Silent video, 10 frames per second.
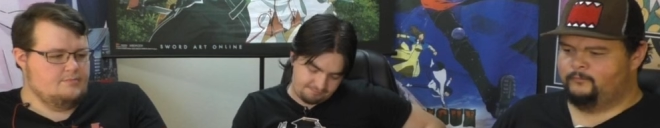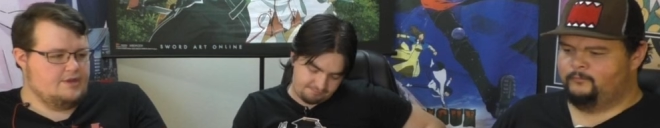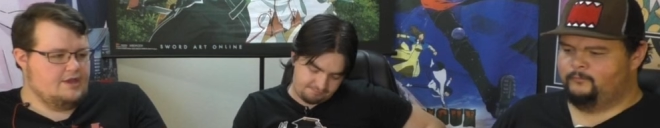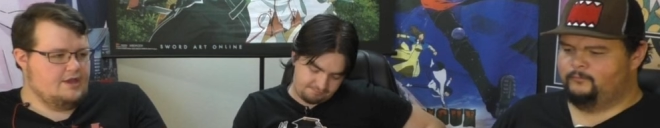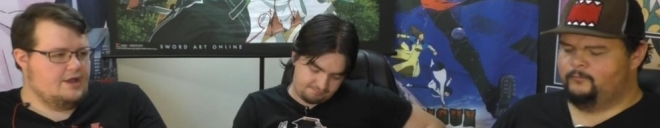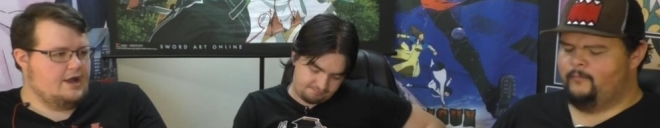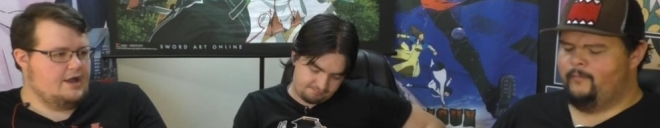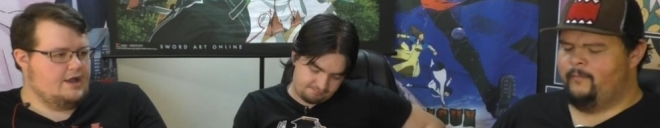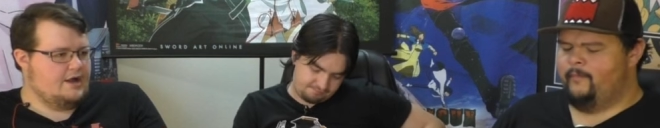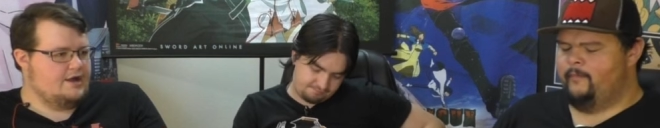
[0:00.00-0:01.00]
Speaker 1: yeah,
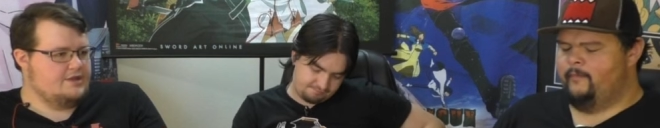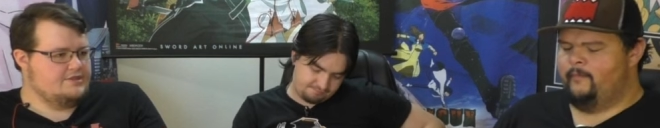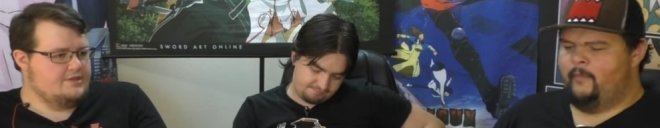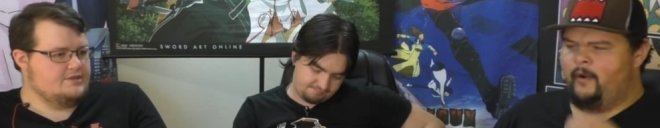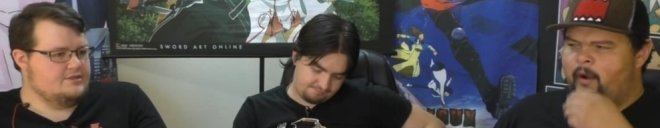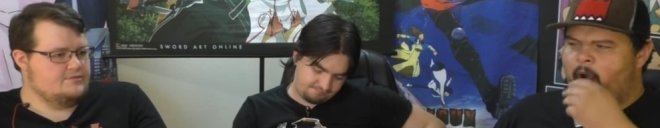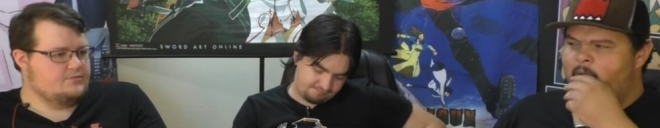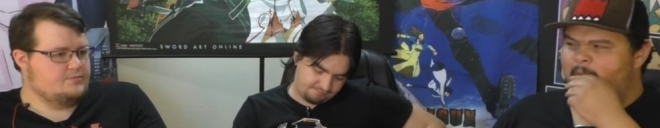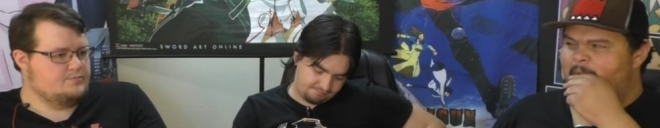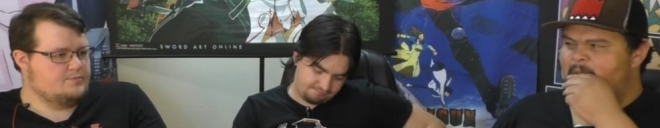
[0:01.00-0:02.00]
I think
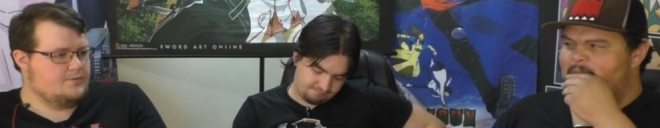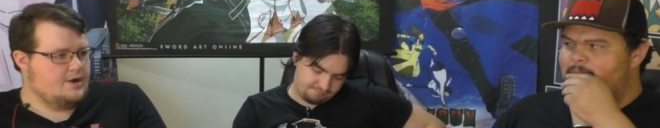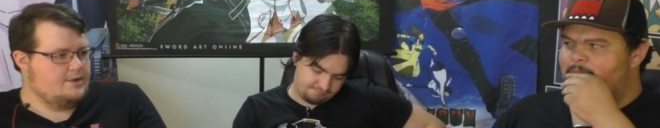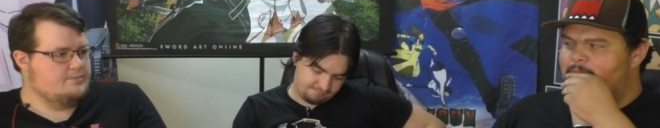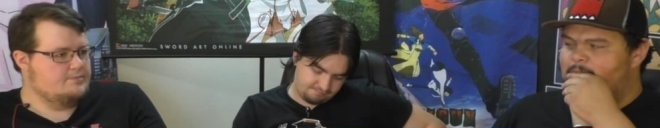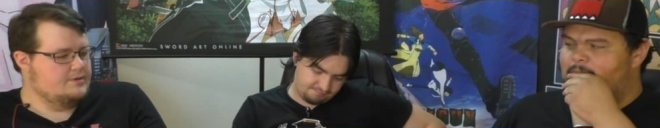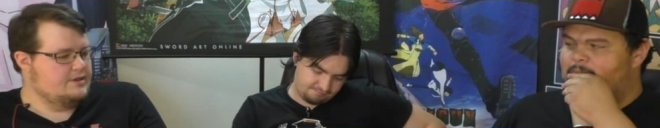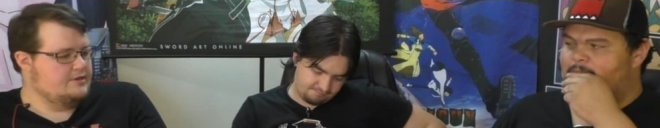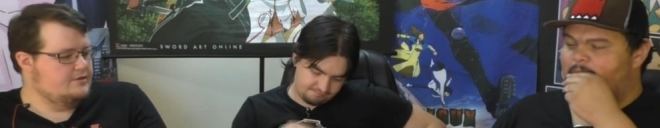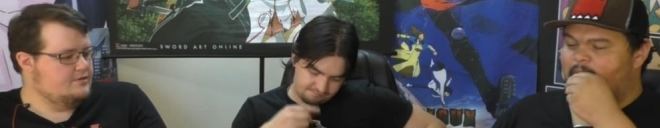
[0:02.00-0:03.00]
this was
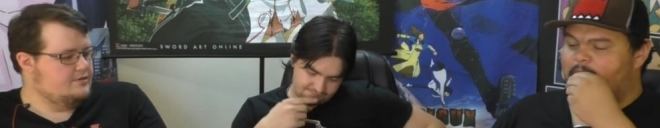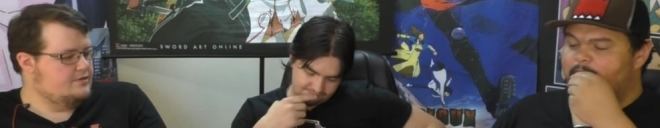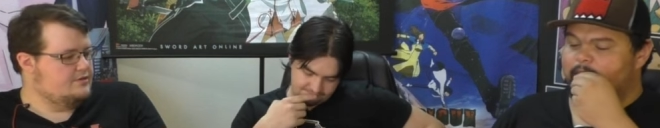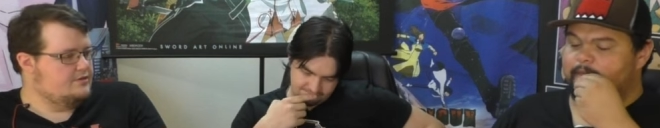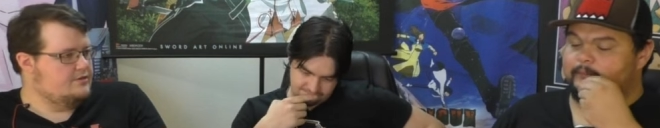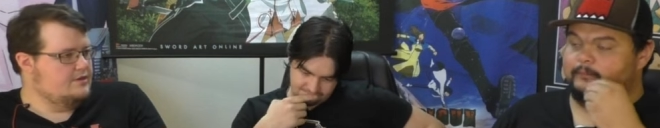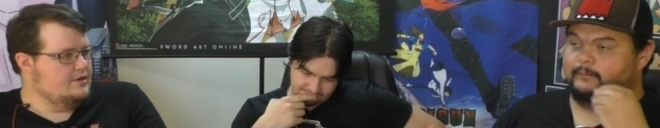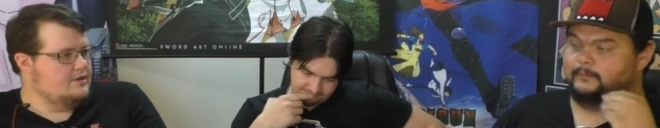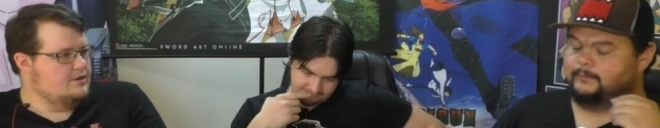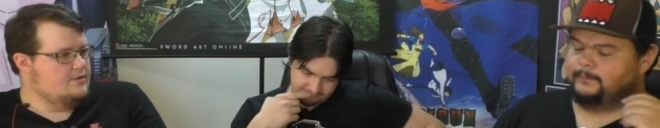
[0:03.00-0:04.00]
probably
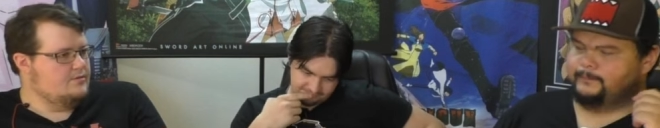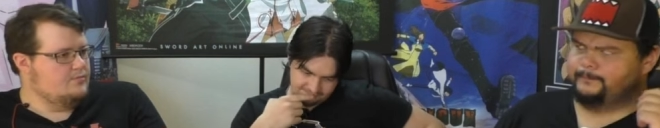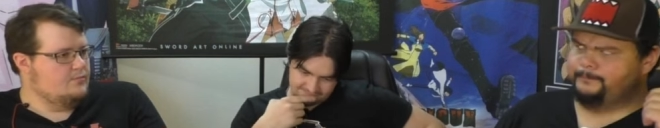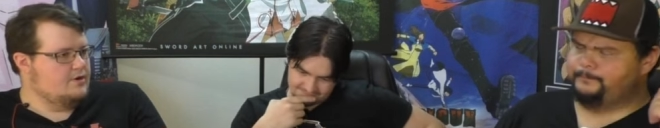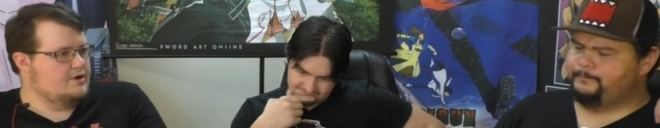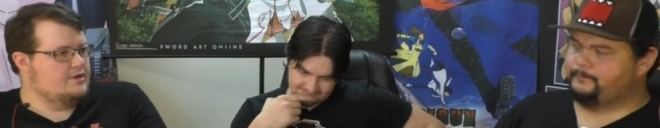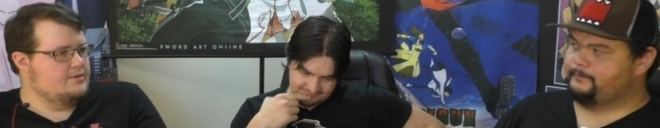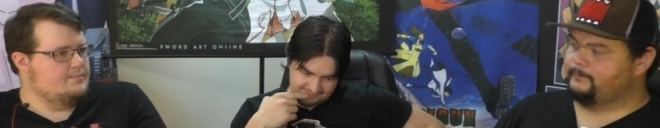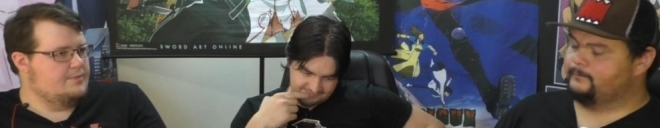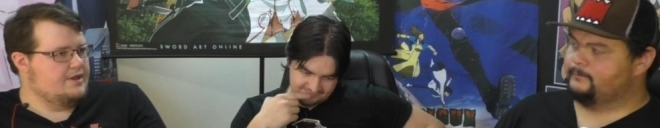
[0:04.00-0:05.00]
one of
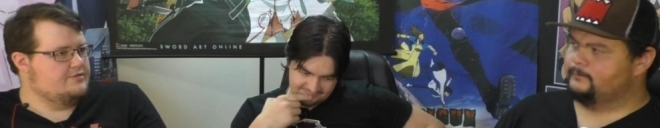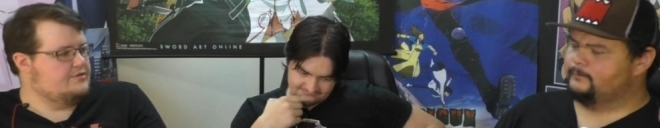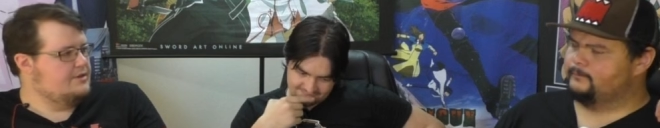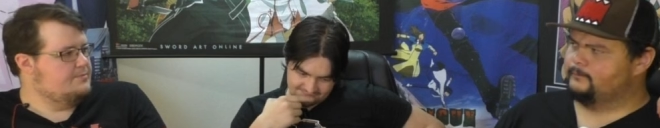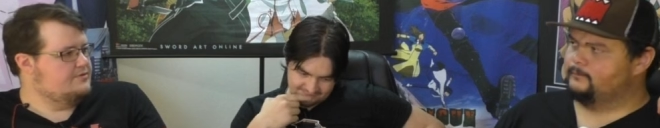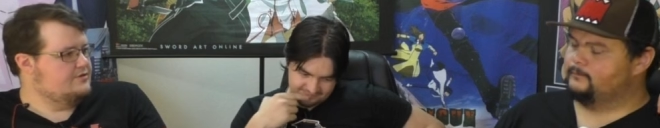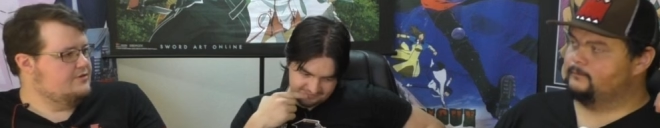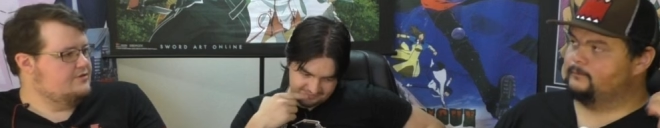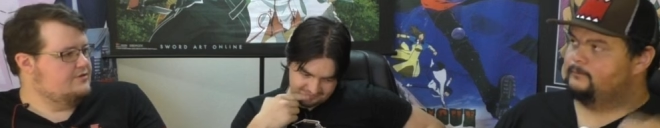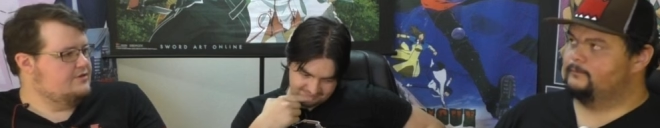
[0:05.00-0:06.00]
the best
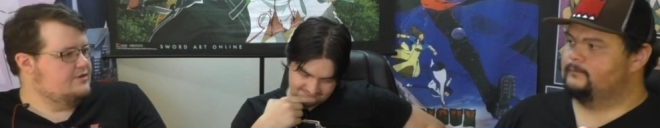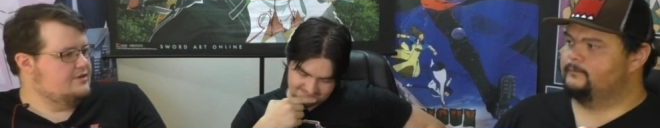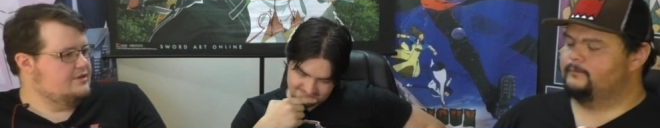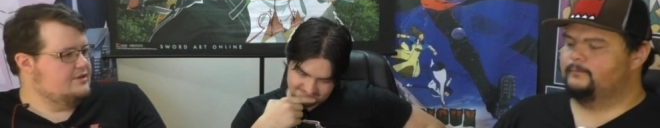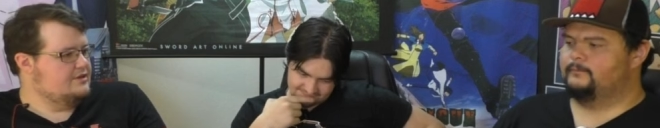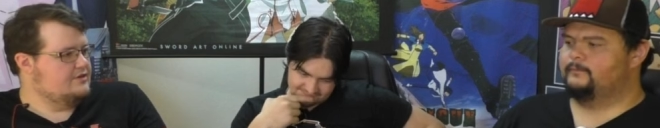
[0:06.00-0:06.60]
episodes in